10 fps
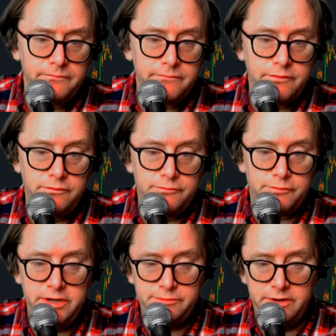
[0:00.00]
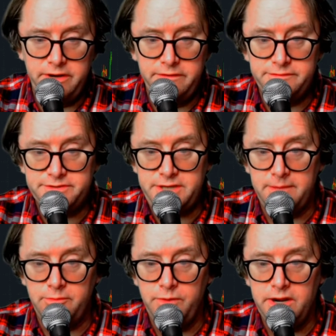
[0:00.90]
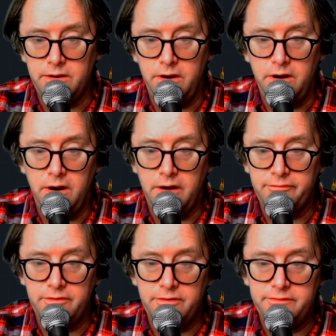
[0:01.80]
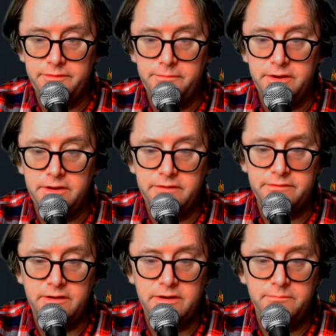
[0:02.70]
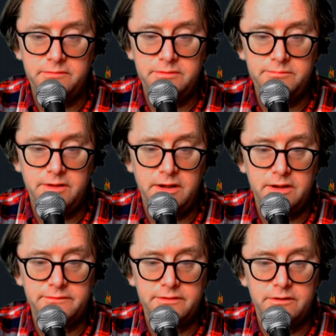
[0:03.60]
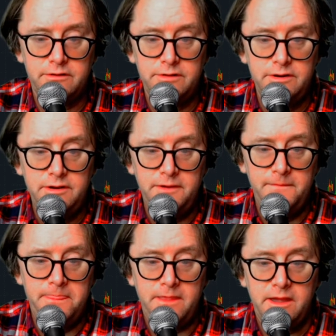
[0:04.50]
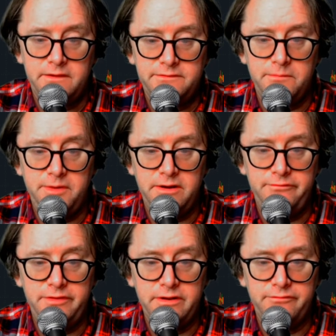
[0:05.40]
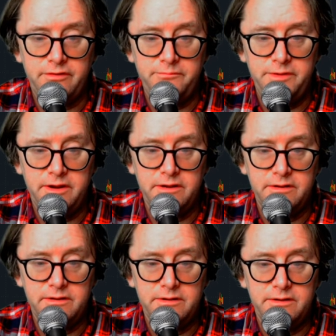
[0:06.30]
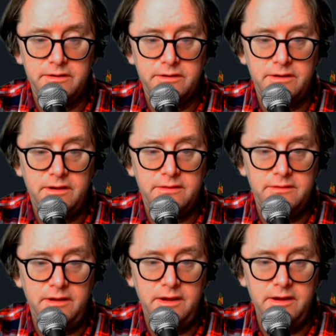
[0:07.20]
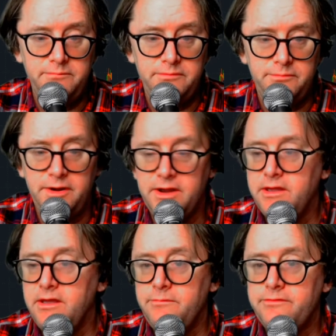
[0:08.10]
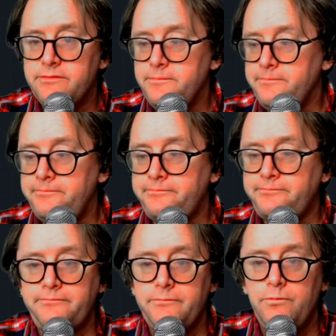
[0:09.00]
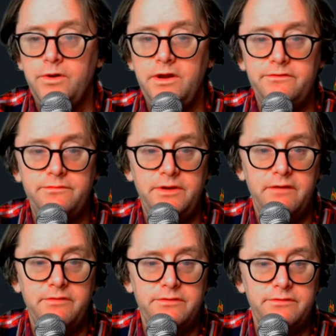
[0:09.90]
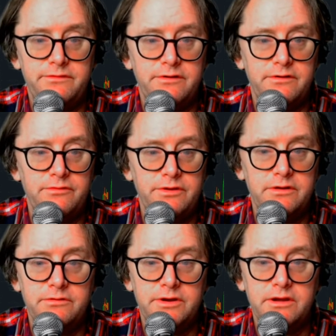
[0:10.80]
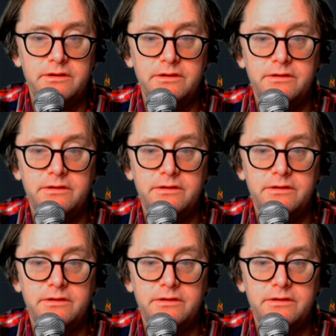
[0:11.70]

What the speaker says: 2020 Cyber Week offers beginning Sunday. Blah blah blah. So I guess they're benefiting from being online and people buying games. What else do we have in the news here, really quick?